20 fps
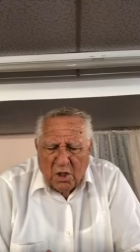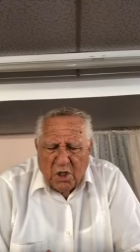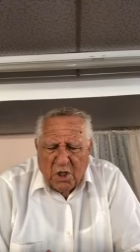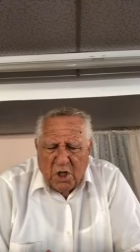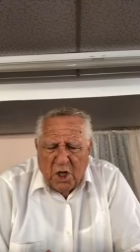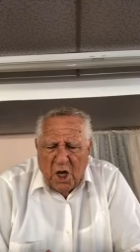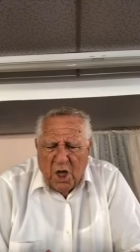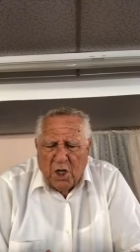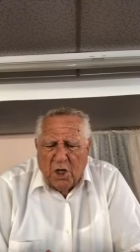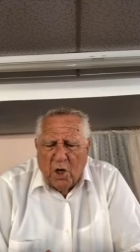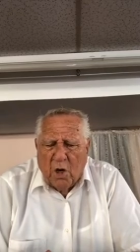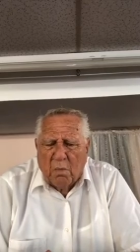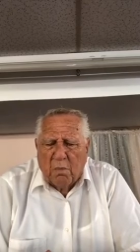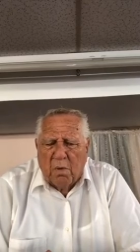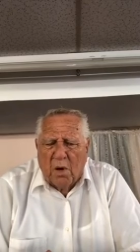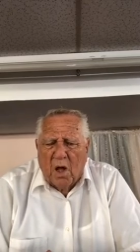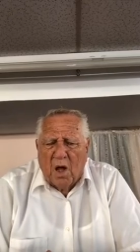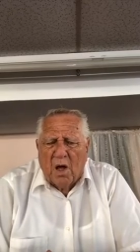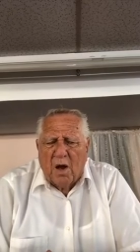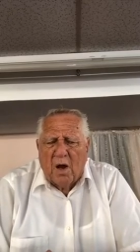to shed your
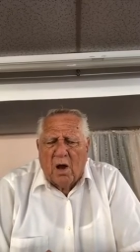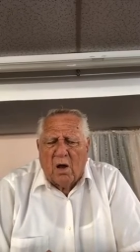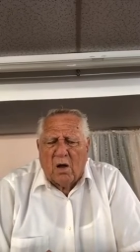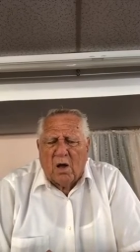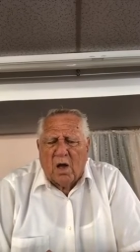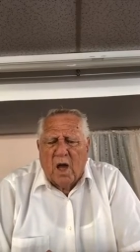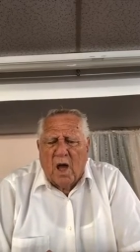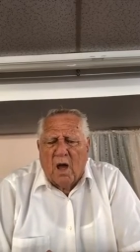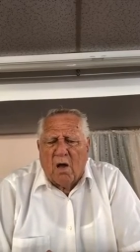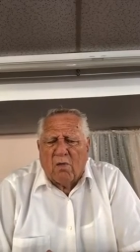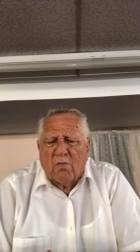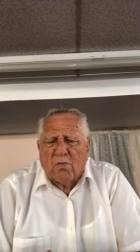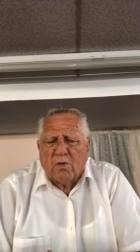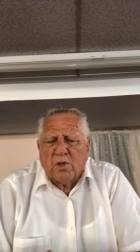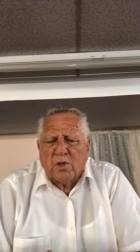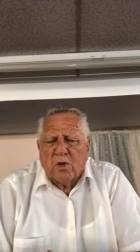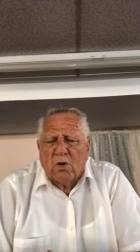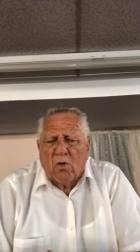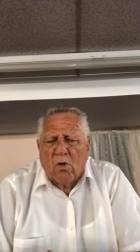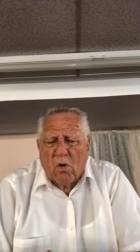blood on
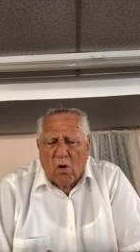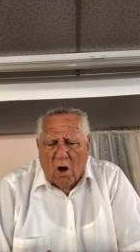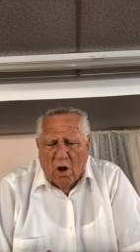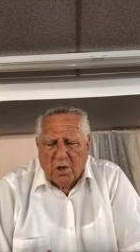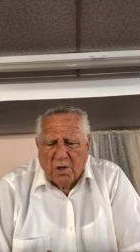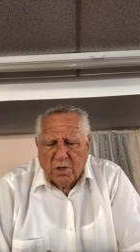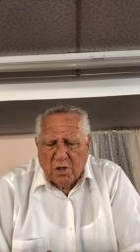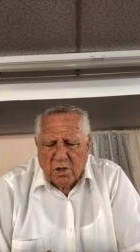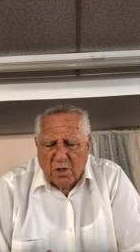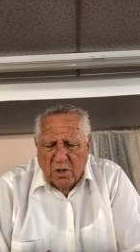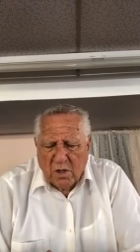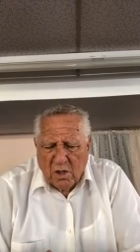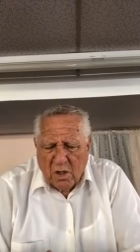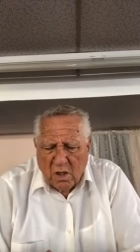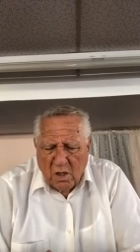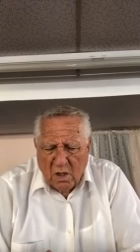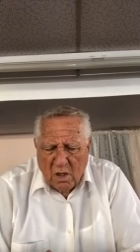Calvary's cross,